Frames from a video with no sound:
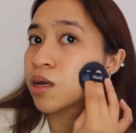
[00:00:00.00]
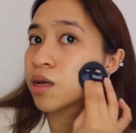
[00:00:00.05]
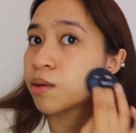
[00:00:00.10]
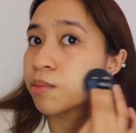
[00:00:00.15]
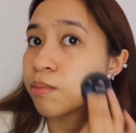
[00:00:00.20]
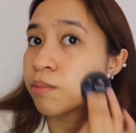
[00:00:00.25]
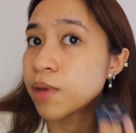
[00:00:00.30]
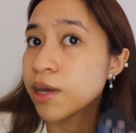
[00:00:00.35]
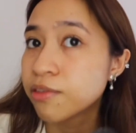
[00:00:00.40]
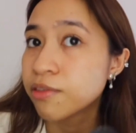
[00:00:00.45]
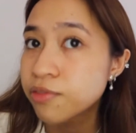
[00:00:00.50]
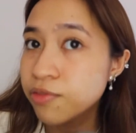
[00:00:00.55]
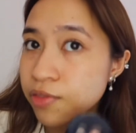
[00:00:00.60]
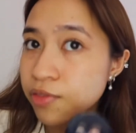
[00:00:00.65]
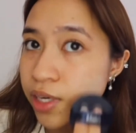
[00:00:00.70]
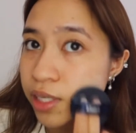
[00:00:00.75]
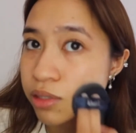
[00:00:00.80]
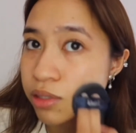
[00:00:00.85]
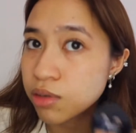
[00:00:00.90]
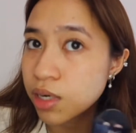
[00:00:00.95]
my
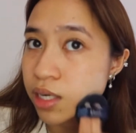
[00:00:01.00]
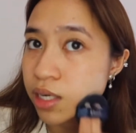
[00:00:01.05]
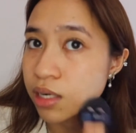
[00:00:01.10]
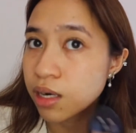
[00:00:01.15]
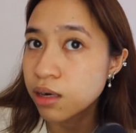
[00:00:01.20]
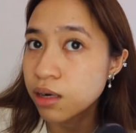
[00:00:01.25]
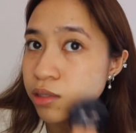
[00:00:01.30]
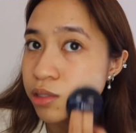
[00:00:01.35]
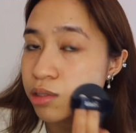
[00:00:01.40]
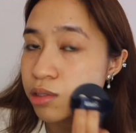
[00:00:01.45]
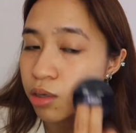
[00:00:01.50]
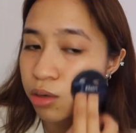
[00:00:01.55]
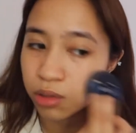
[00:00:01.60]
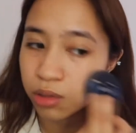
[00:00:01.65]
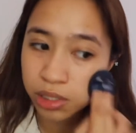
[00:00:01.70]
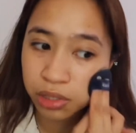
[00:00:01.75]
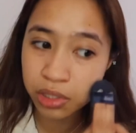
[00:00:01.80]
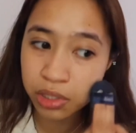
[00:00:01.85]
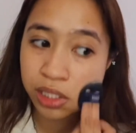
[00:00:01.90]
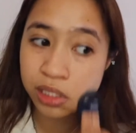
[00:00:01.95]
face right now. So
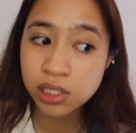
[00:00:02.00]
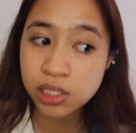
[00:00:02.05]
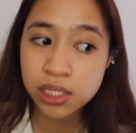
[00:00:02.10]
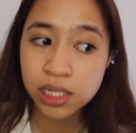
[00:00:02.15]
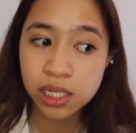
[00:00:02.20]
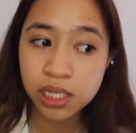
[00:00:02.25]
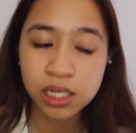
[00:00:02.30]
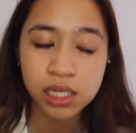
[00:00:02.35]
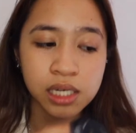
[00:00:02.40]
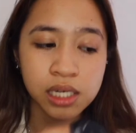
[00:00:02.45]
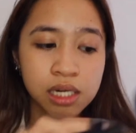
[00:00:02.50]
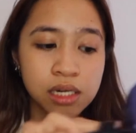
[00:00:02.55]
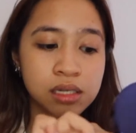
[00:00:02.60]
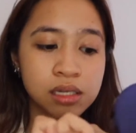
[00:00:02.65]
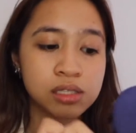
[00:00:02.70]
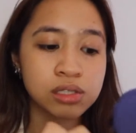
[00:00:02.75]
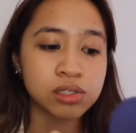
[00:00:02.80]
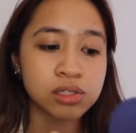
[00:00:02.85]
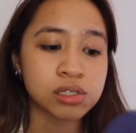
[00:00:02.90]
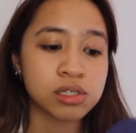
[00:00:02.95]
as you can see, it
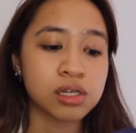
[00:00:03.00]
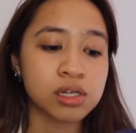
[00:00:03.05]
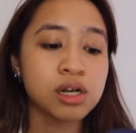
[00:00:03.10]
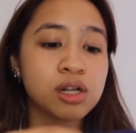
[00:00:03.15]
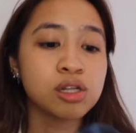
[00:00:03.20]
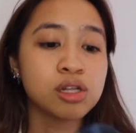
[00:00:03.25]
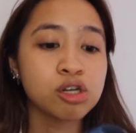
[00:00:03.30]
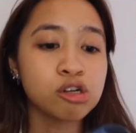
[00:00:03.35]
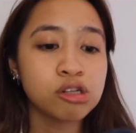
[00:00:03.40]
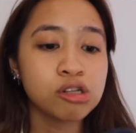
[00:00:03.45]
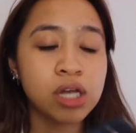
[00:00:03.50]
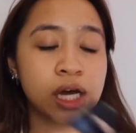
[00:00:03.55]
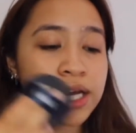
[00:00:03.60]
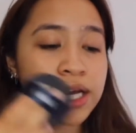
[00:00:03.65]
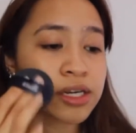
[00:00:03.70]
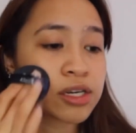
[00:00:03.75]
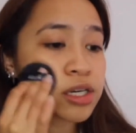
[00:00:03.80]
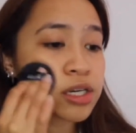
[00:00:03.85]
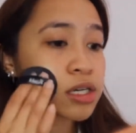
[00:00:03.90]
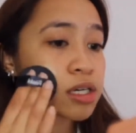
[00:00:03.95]
is a little
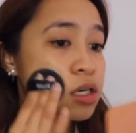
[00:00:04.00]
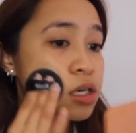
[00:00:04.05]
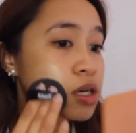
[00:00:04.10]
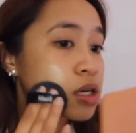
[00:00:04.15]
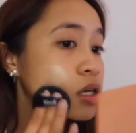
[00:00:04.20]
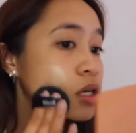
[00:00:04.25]
lighter